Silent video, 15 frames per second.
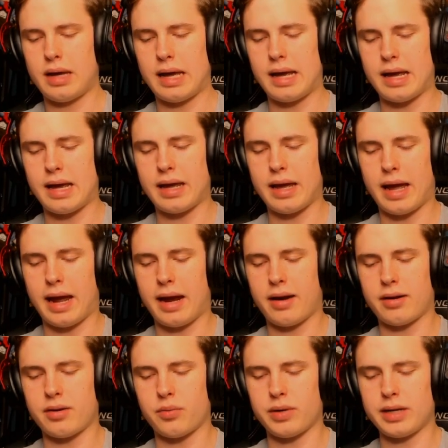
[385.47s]
a
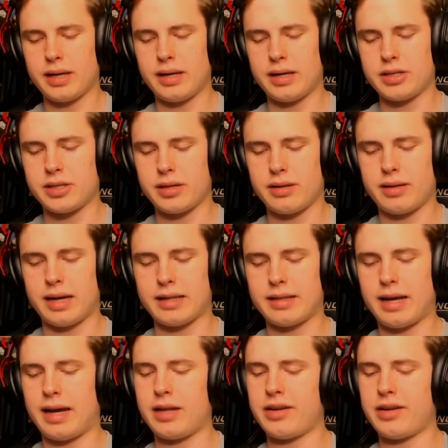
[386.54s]
air wind condition like that.